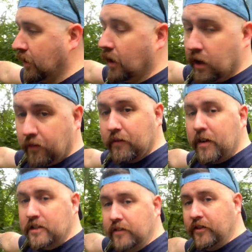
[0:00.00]
and I've never
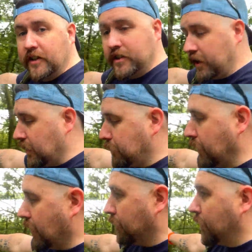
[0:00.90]
actually fished here,
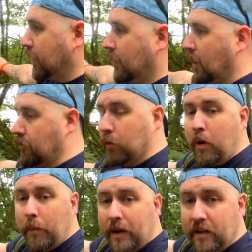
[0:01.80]
but I thought
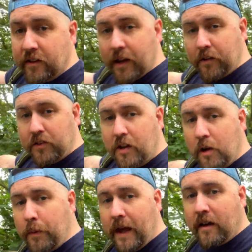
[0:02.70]
while we're here today I can
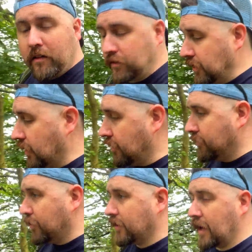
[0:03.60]
scope it out and
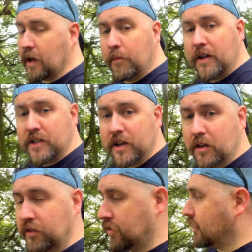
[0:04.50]
find out how much it
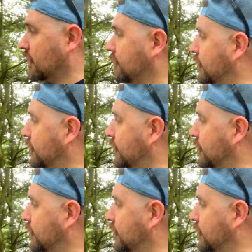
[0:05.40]
costs and stuff.